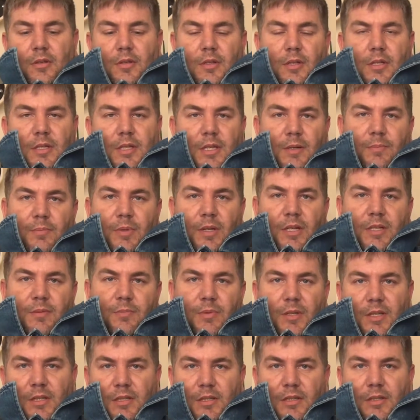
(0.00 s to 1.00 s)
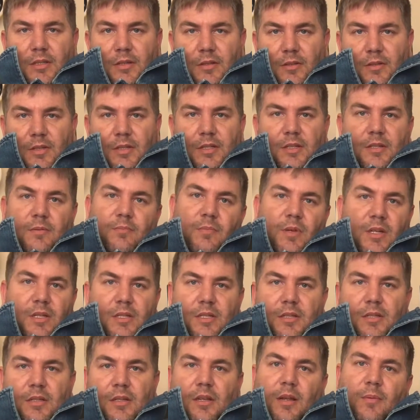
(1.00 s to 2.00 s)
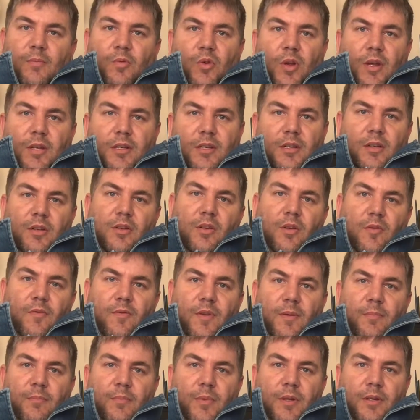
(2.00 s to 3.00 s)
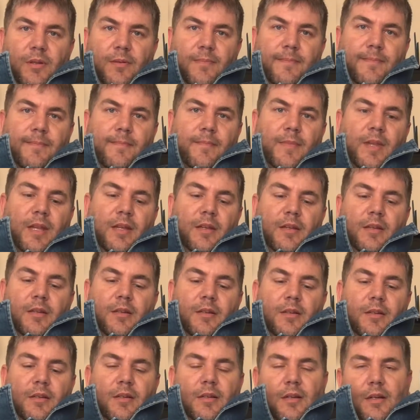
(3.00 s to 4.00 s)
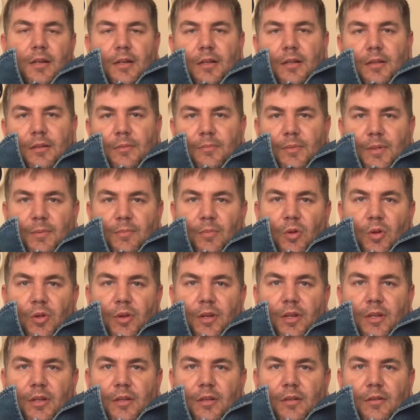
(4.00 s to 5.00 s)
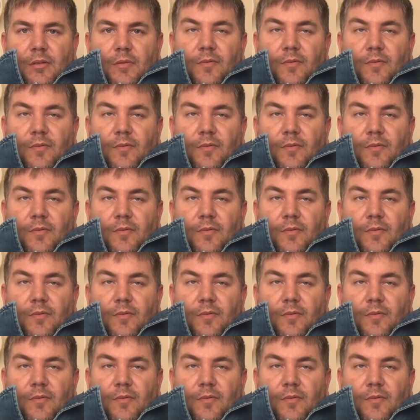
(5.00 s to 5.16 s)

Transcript: C++ this semester, I'm writing in November. I'll be vlogging